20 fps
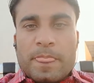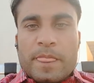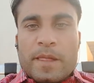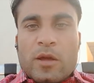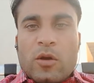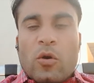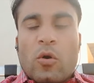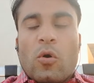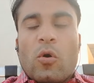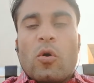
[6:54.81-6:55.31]

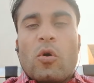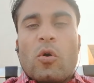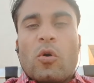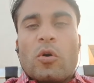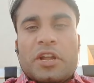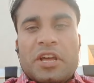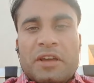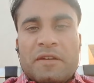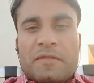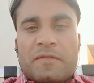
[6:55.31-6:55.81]

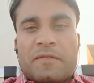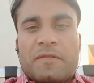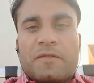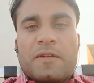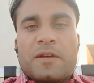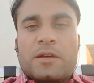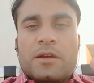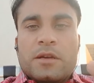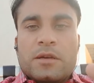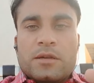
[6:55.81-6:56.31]
or if
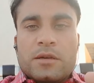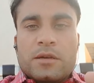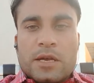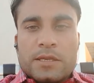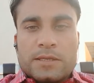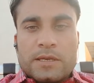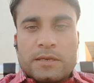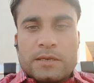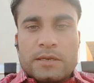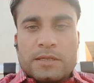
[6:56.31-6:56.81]
a
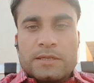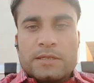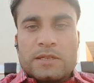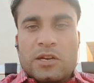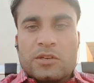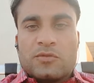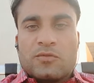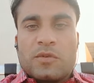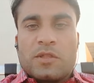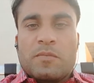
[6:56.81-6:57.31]
sentence
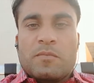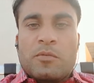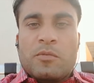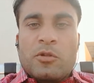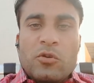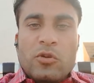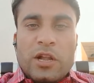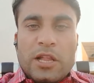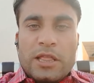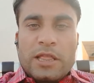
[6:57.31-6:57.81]
starts with
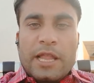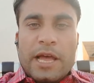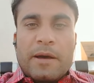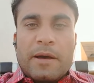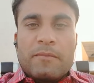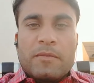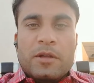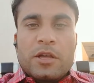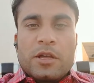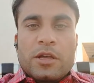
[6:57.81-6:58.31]
plural
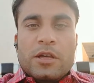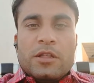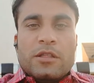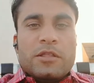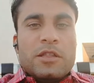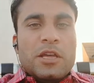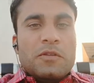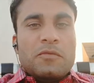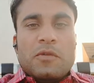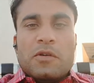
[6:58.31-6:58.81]
noun,
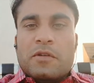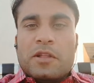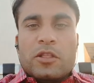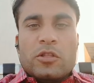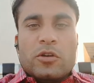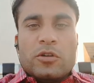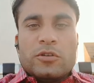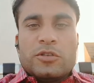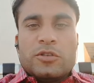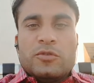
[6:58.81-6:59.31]
then we will
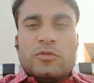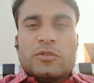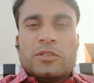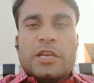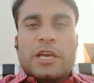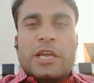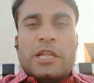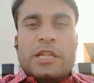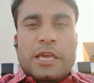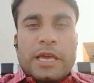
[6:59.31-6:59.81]
not use
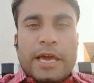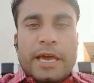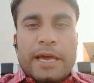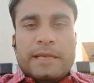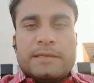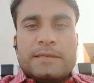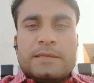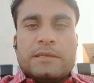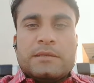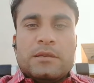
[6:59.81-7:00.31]
any
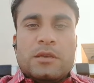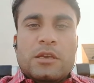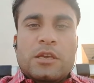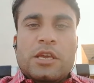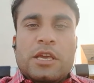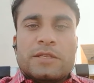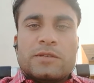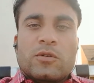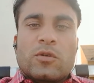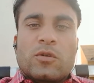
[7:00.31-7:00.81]
s,
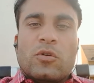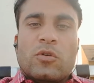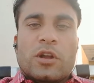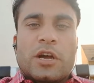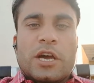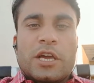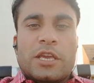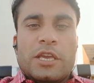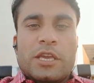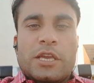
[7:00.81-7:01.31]
es or
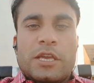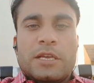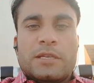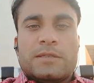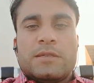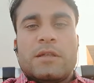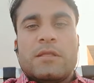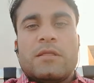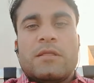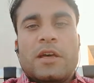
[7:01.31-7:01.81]

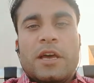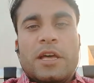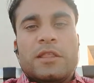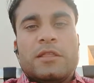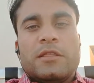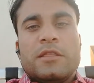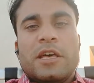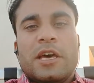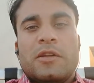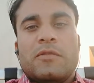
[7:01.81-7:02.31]
ies.
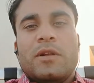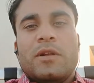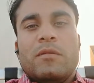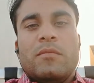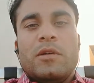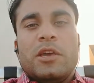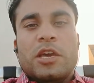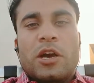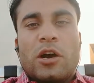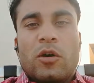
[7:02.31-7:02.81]
Then there will
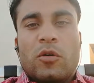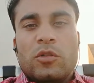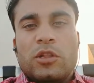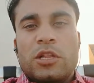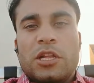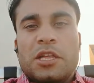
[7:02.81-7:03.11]
be only the